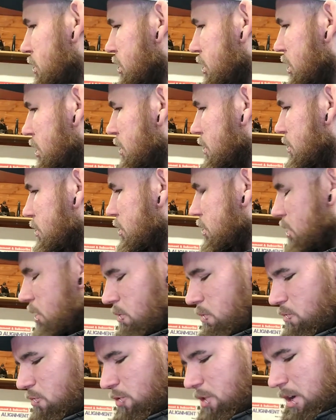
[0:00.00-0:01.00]
So you
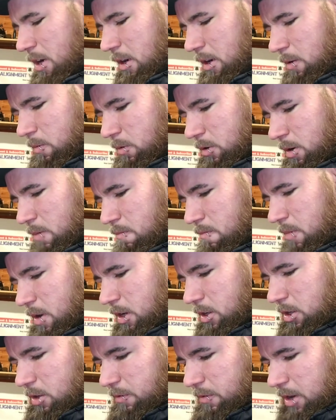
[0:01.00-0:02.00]
don't really want a
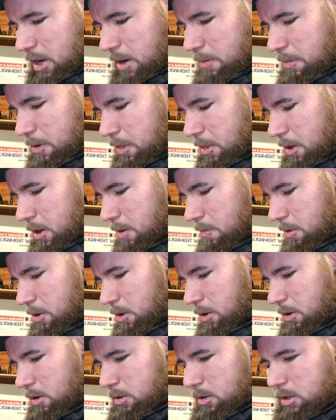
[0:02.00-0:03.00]
massive gap in there,
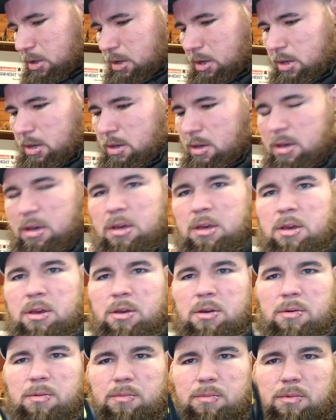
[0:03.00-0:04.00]
but you can see
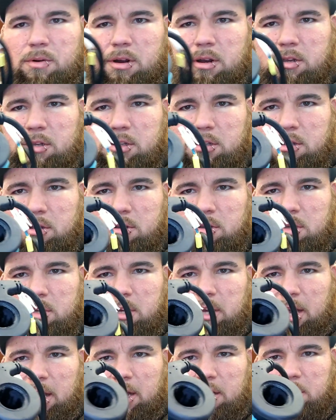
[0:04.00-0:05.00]
where it's just
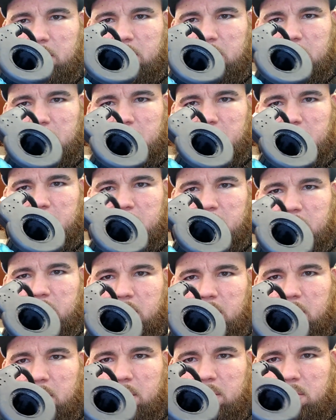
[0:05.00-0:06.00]
catching
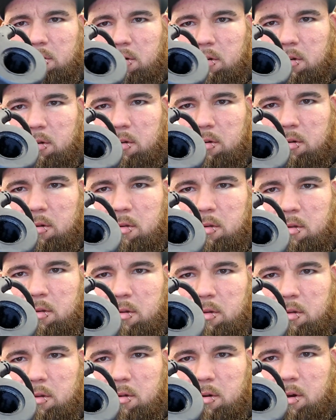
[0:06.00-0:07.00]
there. That's quite a
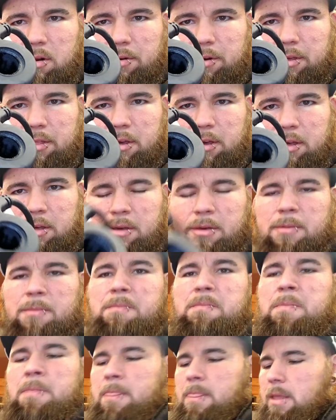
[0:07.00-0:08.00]
good light there
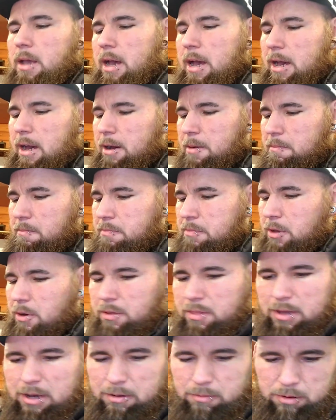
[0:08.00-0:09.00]

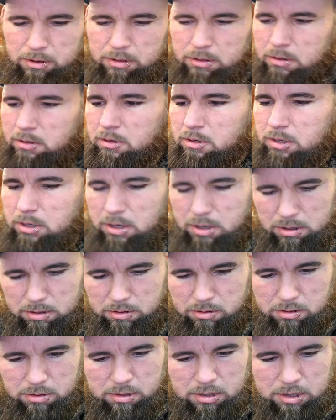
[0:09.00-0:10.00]
on that one.
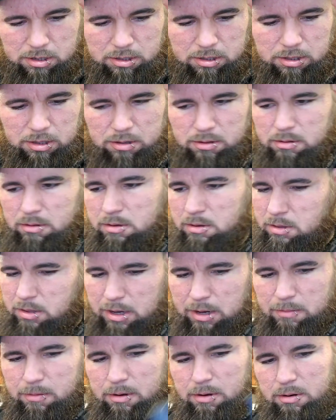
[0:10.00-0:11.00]
So that's
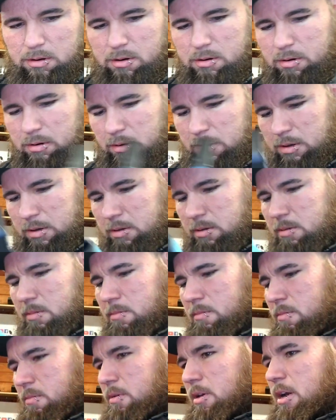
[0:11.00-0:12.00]
that one. I'll
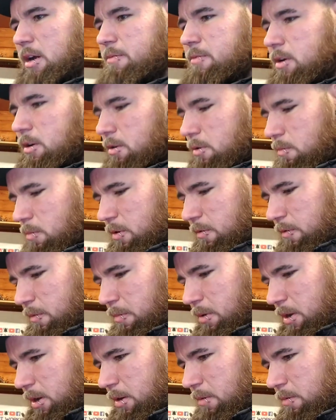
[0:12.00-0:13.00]
have a little bit of a
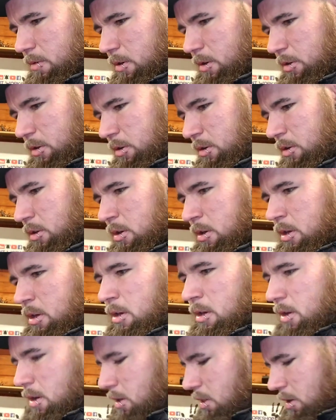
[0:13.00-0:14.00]
play with this,
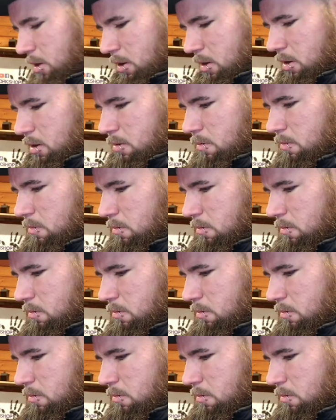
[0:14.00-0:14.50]
and then